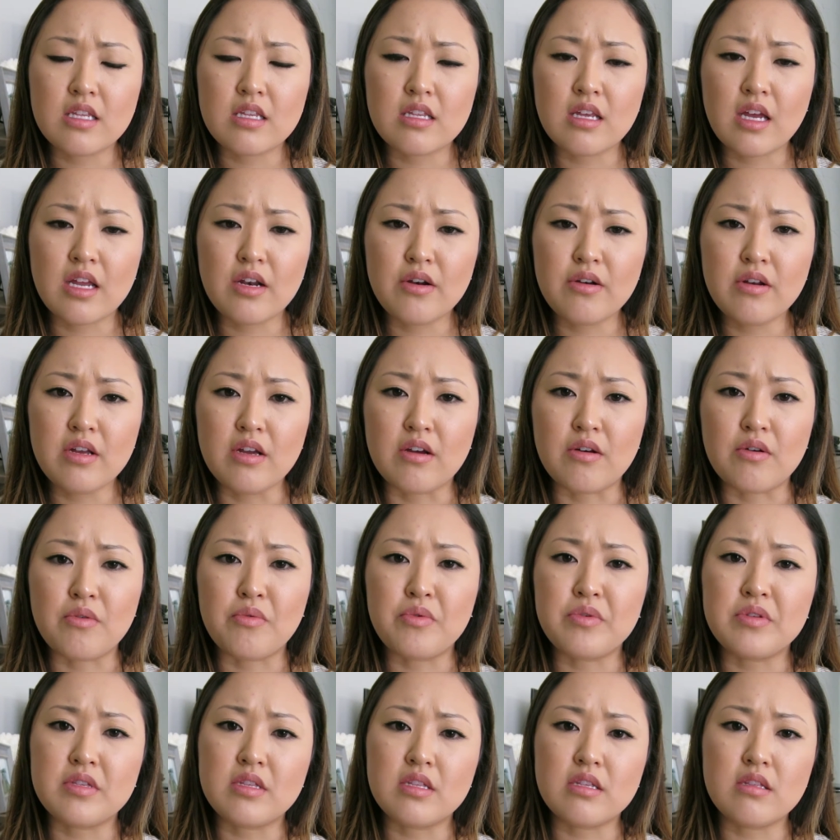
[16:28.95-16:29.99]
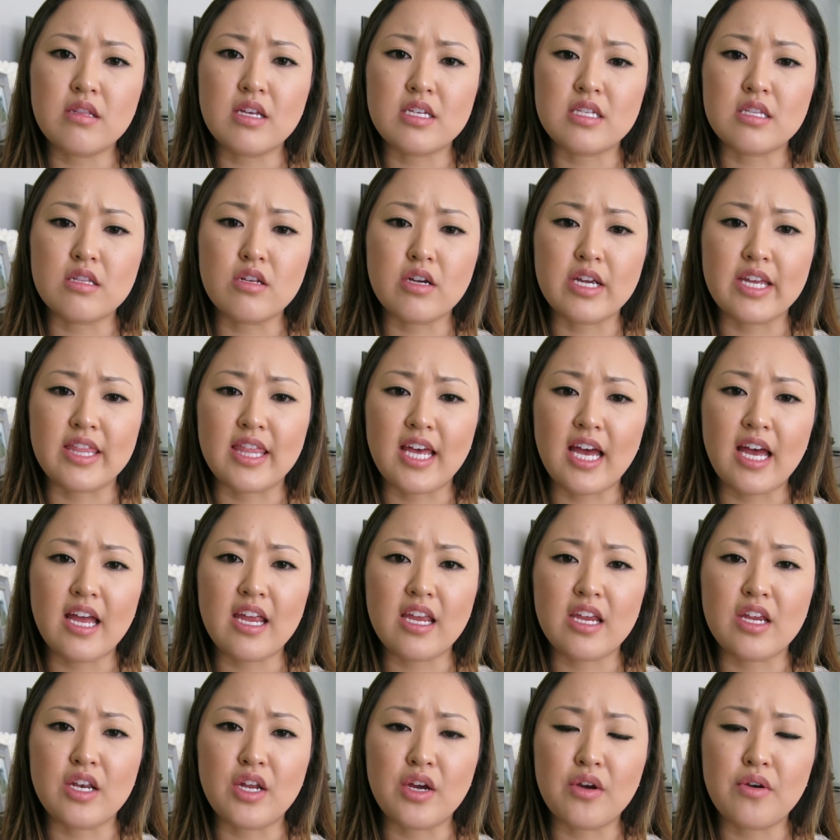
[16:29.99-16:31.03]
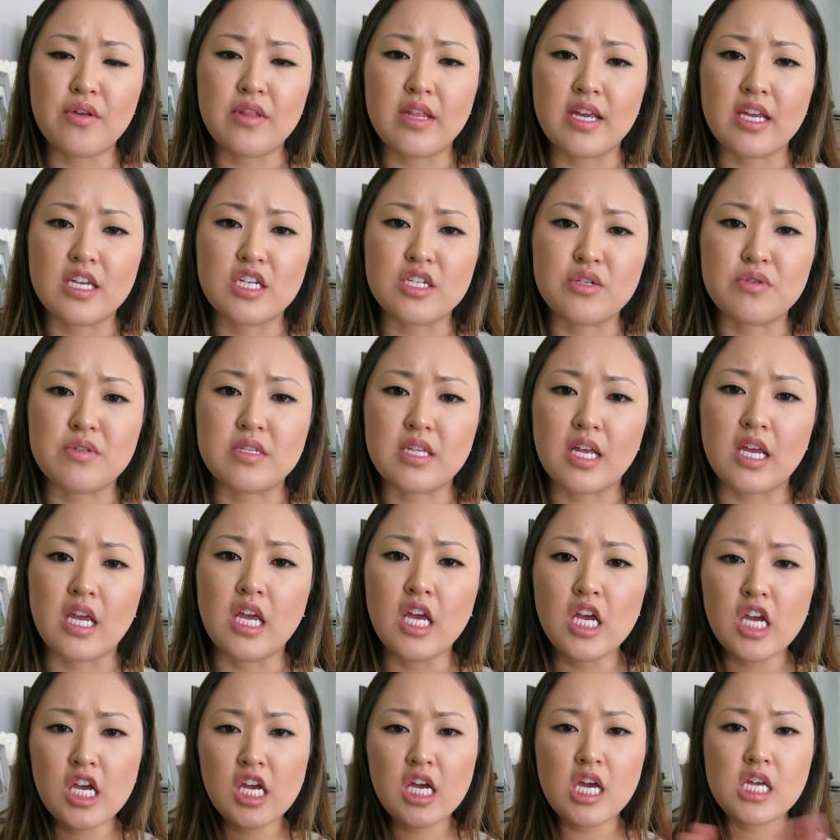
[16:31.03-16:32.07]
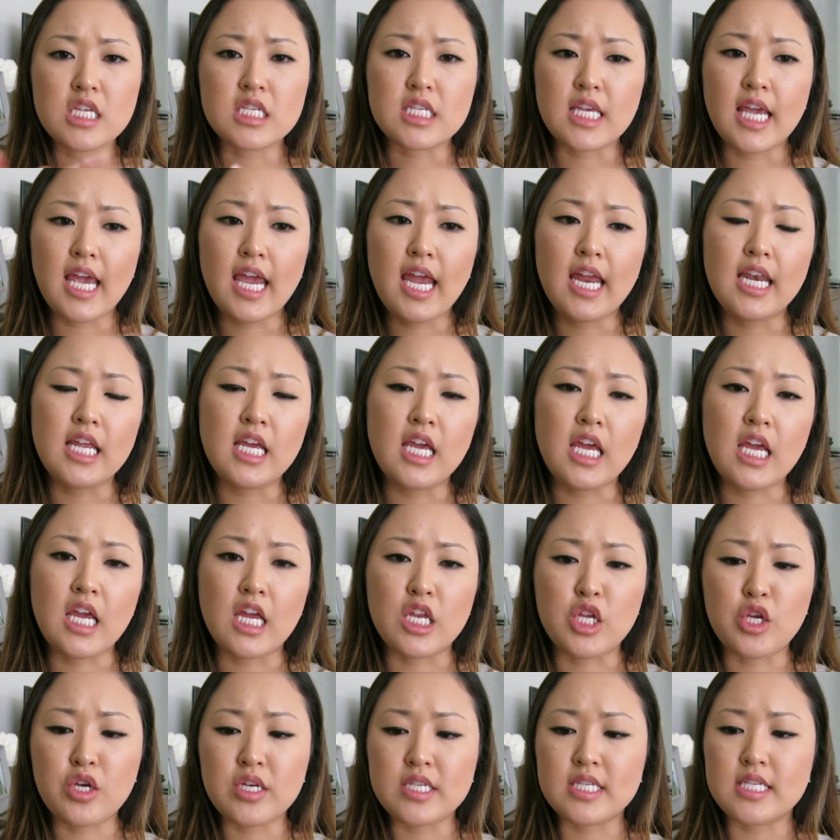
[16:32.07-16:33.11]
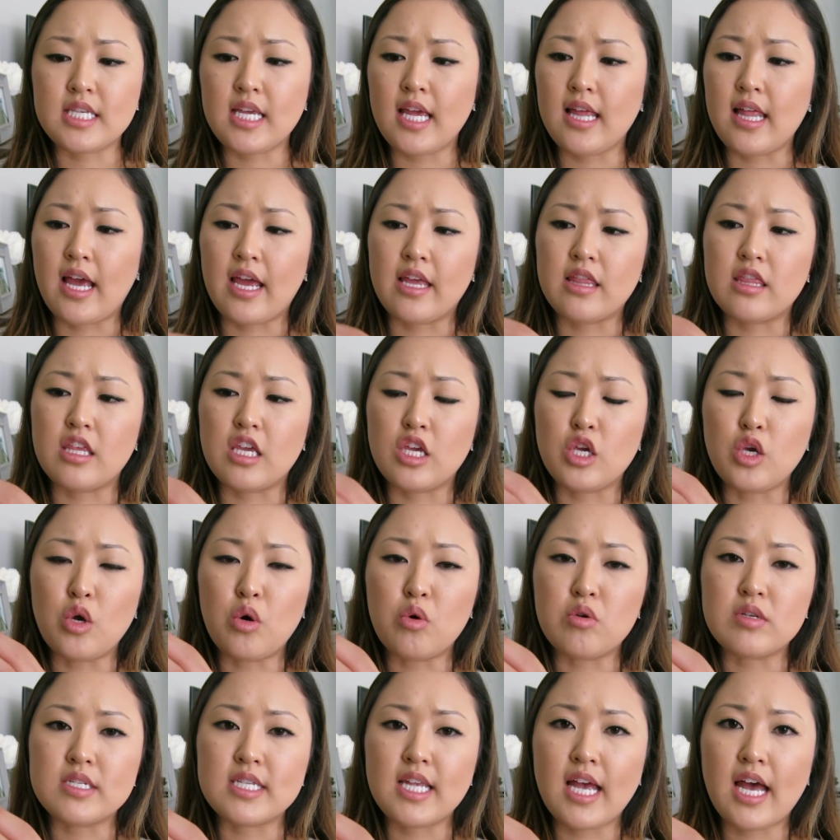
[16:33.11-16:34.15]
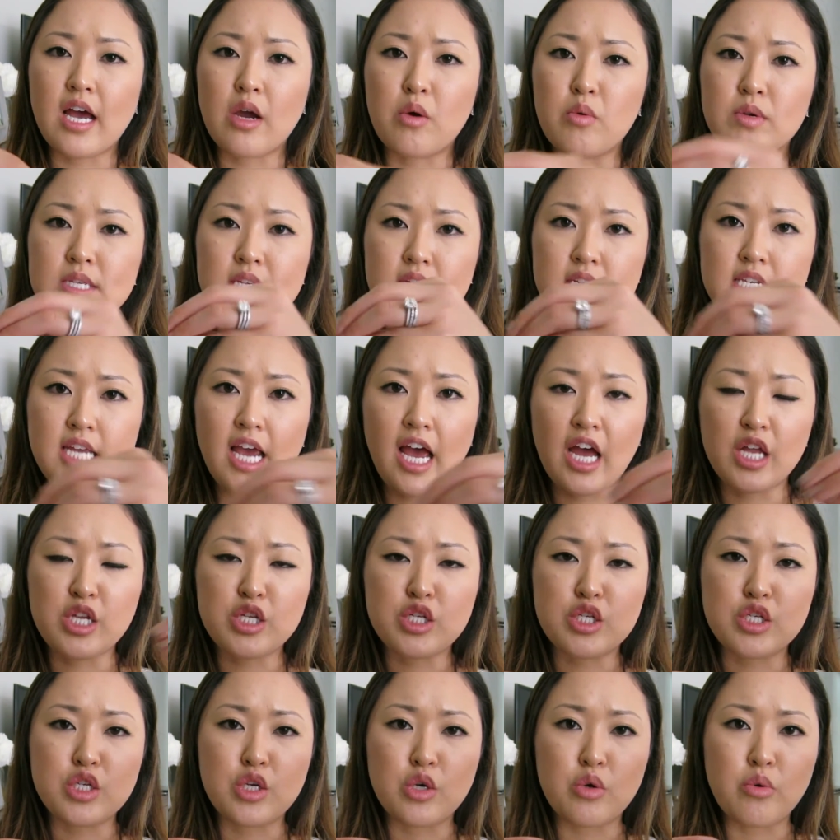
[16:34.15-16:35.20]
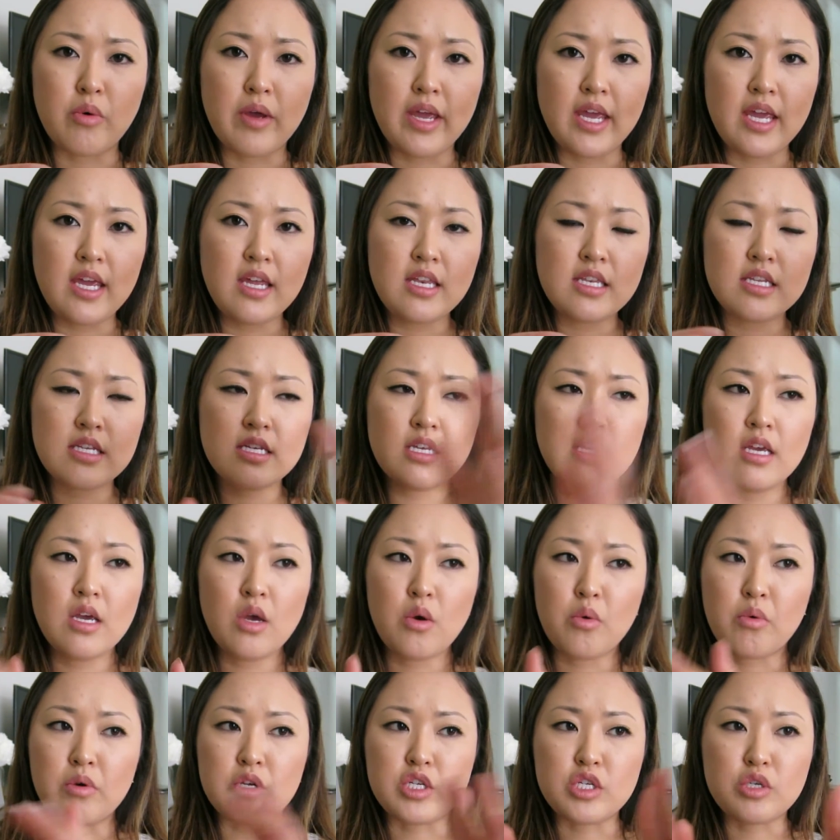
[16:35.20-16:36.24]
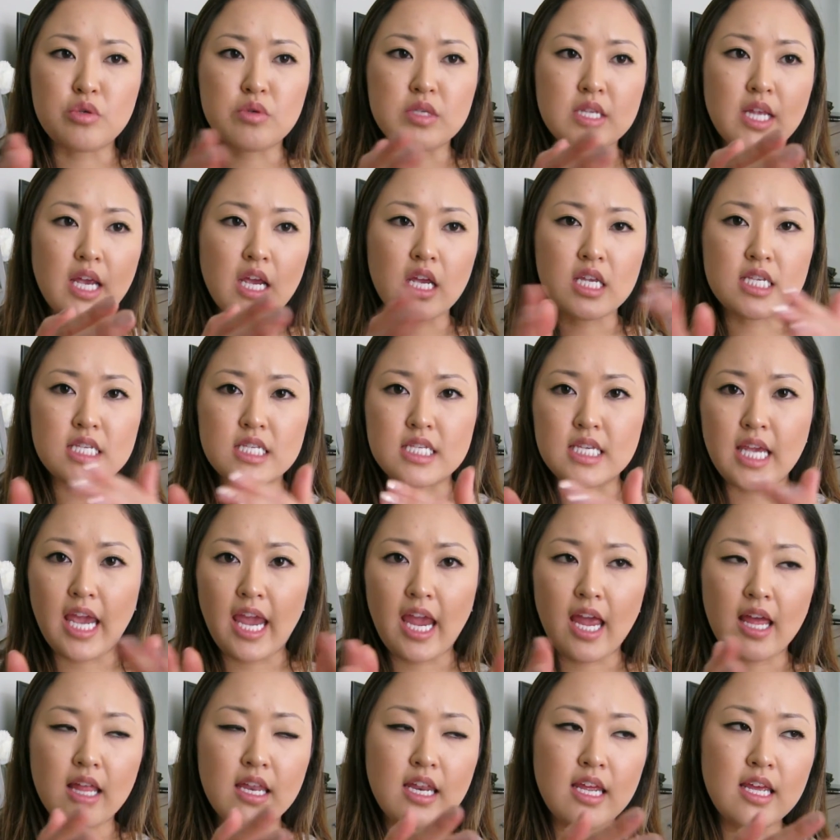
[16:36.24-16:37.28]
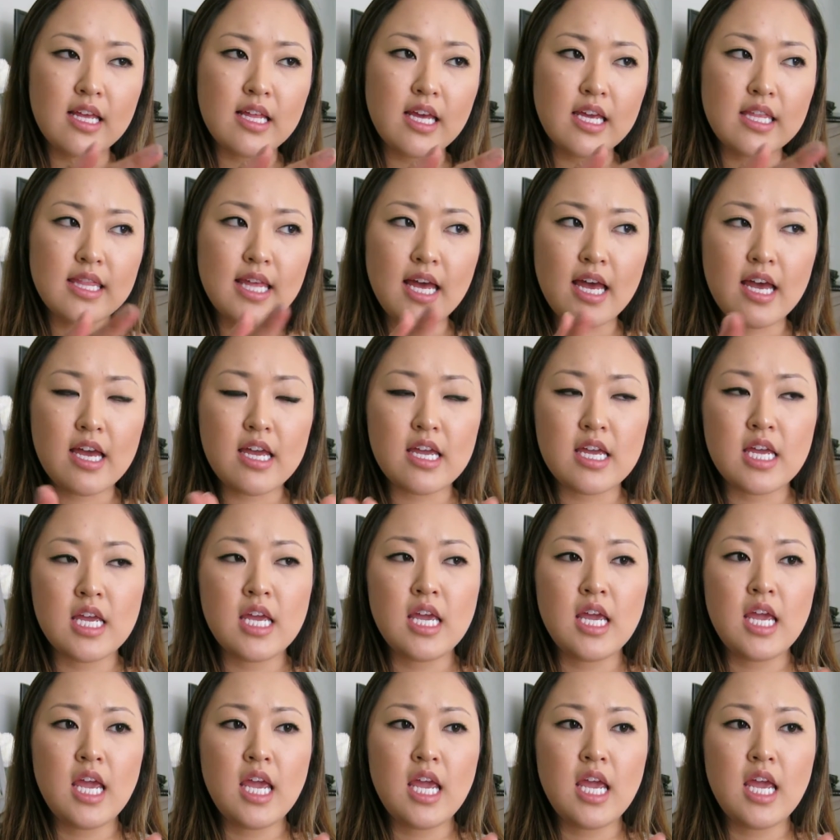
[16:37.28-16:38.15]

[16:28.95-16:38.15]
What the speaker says: I don't know, well, let's look at that, you know. And like she was like scanning, and you can see like the yolk sac was attached to it when she was like scanning like that.